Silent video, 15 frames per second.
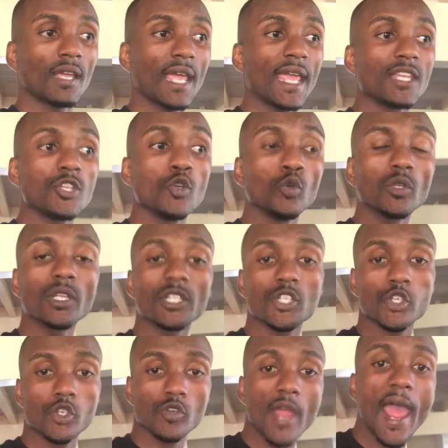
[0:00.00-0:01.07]
and you will
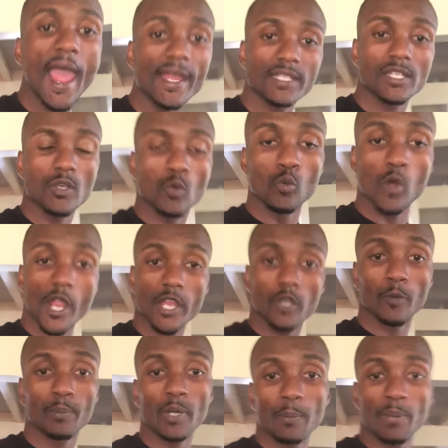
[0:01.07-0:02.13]
attract what
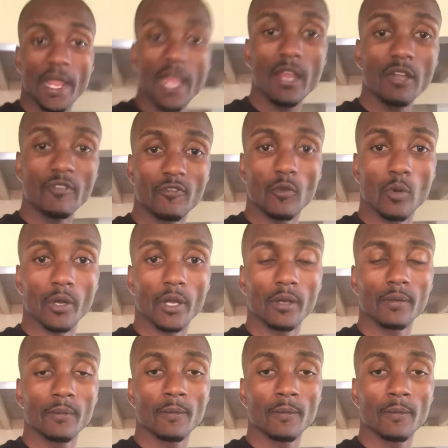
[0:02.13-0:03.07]
you're prepared for.